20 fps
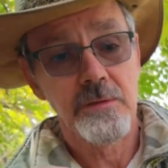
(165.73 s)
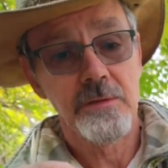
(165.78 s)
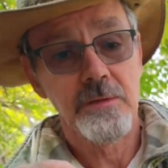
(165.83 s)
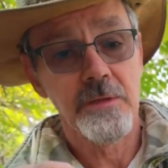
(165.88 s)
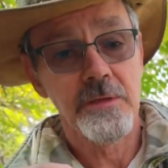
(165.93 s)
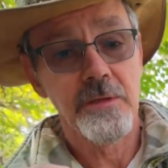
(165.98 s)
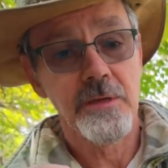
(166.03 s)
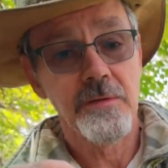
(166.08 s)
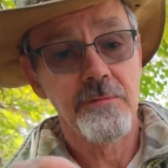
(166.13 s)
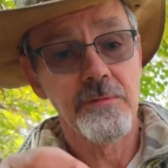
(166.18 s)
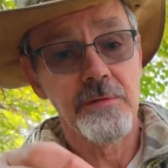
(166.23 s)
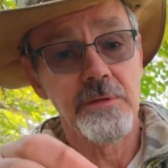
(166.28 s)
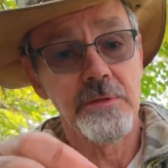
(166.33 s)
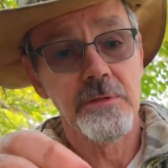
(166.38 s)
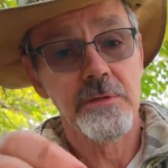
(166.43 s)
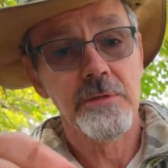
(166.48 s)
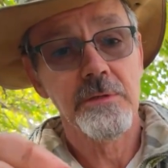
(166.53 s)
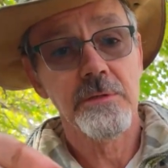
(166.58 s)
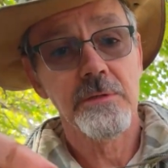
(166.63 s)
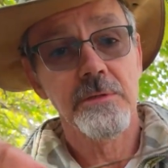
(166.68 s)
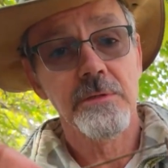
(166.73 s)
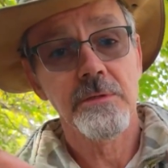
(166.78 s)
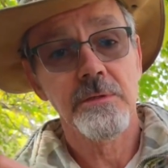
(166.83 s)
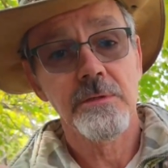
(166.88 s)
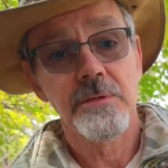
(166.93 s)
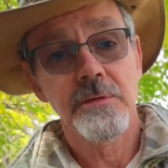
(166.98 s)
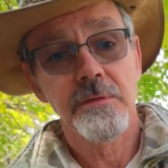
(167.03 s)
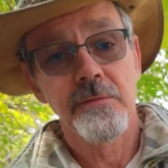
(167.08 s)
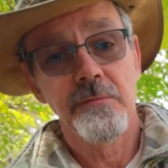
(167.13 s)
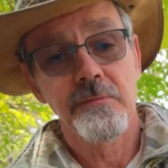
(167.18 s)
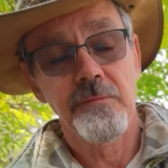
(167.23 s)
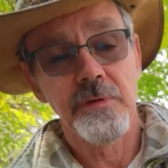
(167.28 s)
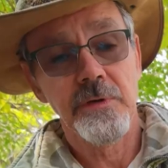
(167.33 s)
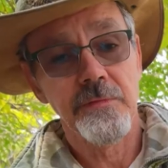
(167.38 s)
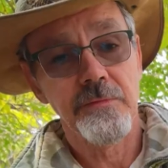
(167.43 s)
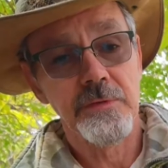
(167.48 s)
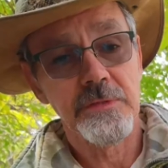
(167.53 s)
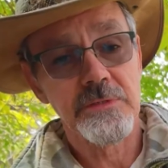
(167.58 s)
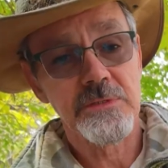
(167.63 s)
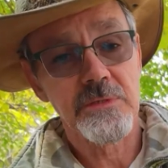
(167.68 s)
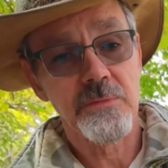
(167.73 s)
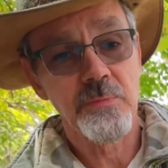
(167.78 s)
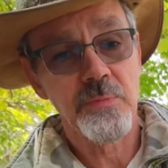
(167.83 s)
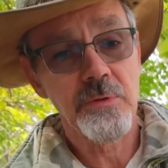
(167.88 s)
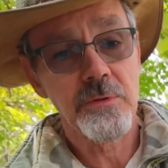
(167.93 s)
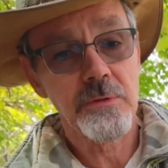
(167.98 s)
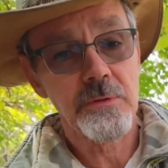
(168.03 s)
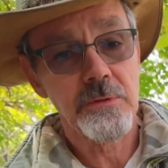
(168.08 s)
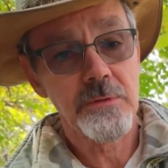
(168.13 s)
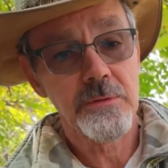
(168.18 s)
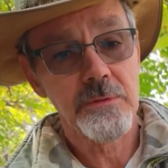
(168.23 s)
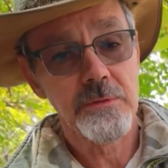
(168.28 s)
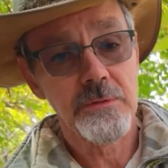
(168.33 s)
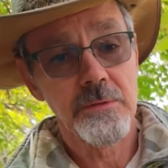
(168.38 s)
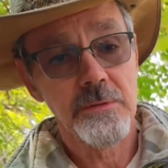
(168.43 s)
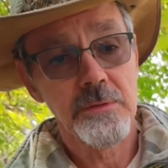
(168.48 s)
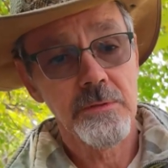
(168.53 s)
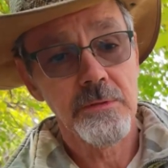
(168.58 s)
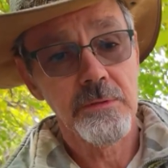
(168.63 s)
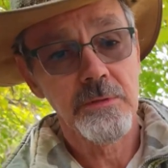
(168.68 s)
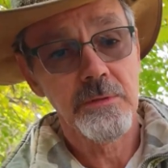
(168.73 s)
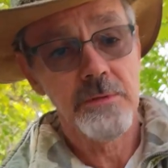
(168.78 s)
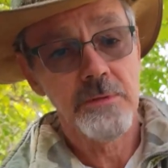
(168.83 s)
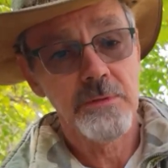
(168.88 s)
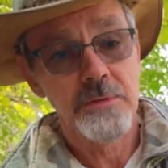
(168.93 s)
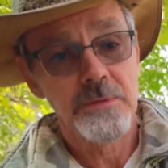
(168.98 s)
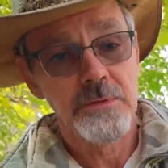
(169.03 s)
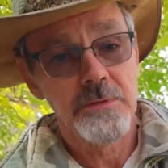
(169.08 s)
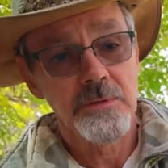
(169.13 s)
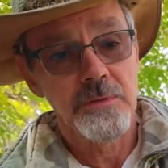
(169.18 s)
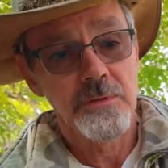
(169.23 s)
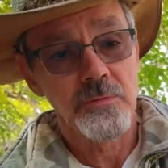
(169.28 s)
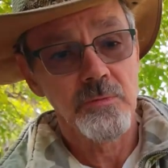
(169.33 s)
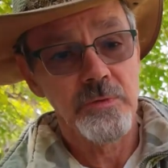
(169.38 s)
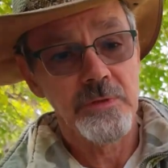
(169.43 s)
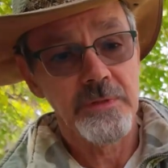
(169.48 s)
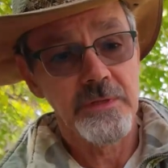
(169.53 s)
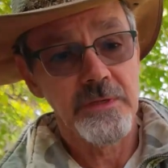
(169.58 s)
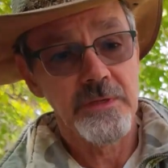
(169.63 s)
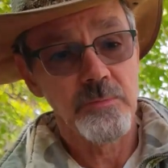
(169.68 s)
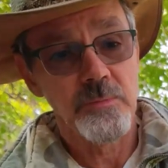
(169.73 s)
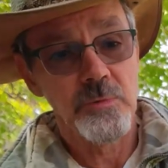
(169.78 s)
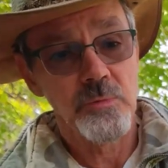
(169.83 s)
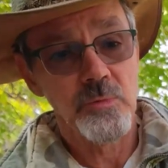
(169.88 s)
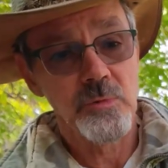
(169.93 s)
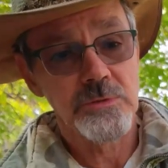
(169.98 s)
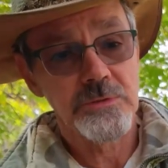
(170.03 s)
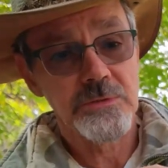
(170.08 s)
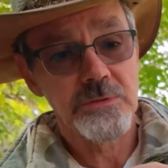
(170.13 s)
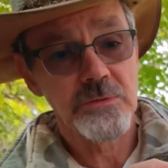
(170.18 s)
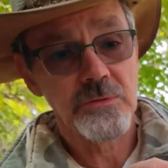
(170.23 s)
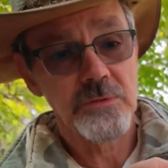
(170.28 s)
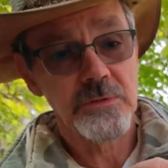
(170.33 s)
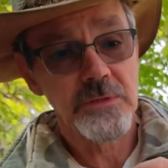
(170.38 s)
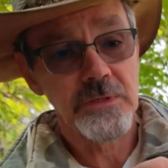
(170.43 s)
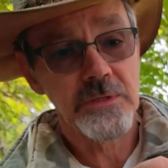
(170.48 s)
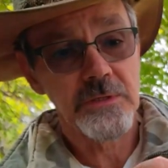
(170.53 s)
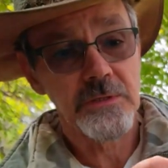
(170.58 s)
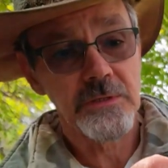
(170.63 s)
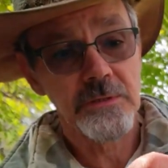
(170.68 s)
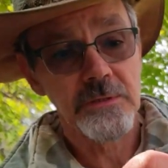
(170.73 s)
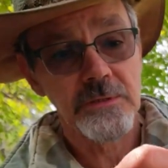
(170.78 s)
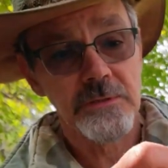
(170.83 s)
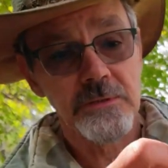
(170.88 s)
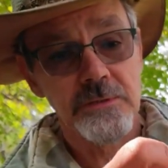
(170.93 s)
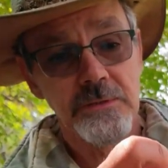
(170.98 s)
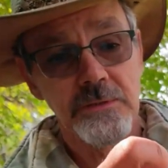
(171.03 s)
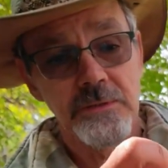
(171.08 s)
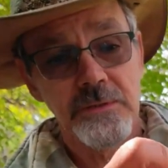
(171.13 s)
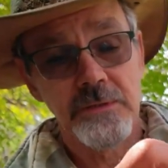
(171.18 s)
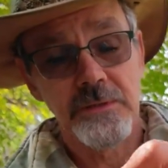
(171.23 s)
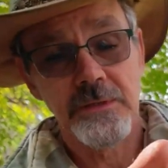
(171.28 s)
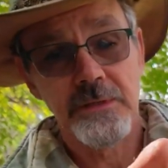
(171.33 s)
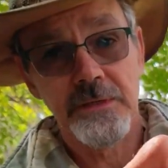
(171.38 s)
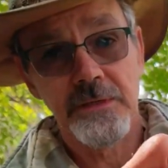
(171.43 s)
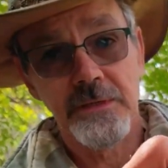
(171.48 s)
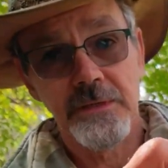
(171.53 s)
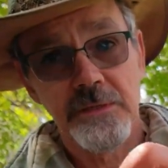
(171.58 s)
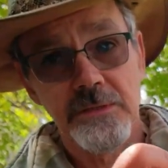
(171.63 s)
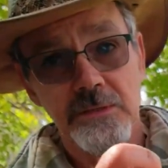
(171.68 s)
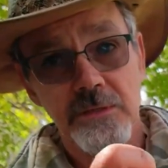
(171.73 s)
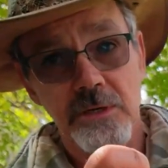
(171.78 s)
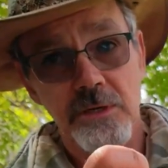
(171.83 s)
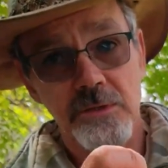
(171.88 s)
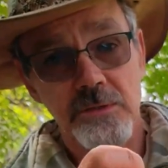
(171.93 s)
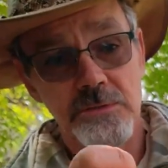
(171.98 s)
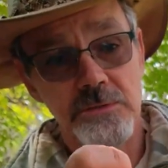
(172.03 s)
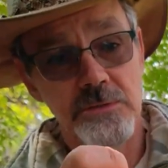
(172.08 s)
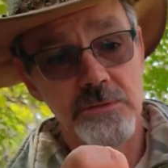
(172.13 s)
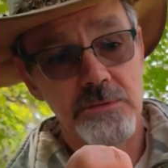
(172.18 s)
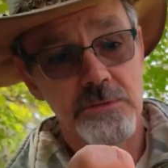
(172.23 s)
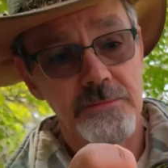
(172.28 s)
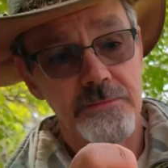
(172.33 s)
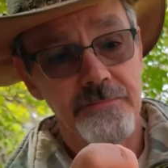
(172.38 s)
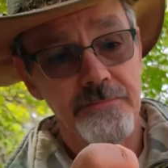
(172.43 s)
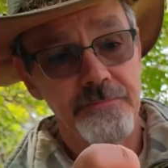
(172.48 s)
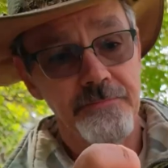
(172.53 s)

there you have it. Very, very simple. When the animal walks through there, it closes.